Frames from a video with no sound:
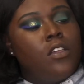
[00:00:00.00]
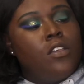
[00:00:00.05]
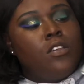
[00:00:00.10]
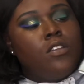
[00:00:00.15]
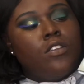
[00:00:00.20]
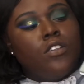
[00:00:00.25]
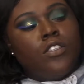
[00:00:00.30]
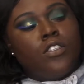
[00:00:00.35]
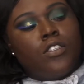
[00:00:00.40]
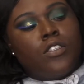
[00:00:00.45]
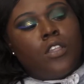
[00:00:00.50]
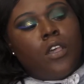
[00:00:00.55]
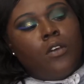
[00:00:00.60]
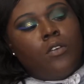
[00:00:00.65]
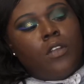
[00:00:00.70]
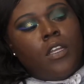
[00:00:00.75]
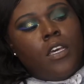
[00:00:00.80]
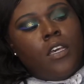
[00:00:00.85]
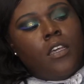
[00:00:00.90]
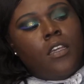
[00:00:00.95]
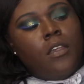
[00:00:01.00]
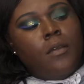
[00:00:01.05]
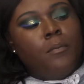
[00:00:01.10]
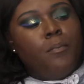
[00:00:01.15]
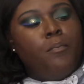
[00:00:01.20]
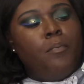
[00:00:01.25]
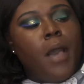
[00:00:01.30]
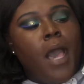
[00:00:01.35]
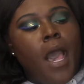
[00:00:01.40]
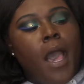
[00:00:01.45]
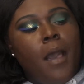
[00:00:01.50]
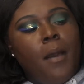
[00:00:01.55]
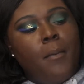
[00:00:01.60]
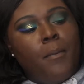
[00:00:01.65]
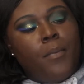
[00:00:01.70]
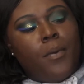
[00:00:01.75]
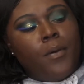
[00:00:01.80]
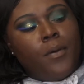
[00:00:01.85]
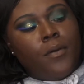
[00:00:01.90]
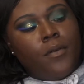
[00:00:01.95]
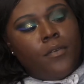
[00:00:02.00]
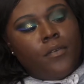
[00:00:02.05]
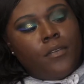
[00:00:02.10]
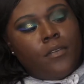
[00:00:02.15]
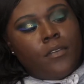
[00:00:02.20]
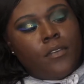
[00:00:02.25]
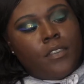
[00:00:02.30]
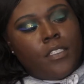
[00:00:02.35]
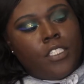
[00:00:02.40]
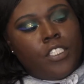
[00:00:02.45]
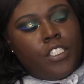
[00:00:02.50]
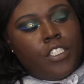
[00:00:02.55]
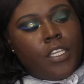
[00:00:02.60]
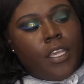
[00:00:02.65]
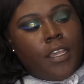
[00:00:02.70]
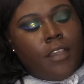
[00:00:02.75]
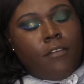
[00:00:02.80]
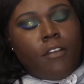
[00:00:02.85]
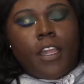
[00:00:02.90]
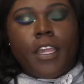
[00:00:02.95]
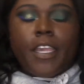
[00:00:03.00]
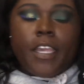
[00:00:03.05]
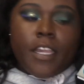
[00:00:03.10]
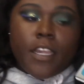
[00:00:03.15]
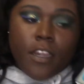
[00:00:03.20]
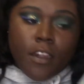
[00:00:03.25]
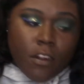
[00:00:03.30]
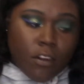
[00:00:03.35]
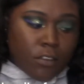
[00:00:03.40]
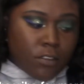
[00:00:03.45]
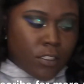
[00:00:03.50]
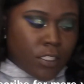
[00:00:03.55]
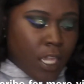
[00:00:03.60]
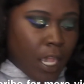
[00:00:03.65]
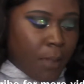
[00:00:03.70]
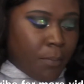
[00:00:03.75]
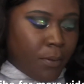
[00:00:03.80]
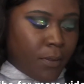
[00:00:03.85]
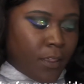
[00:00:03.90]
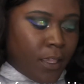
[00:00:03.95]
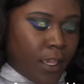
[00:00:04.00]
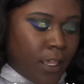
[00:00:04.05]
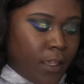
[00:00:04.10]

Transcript: Soda Pop, this shade right here, on top of that.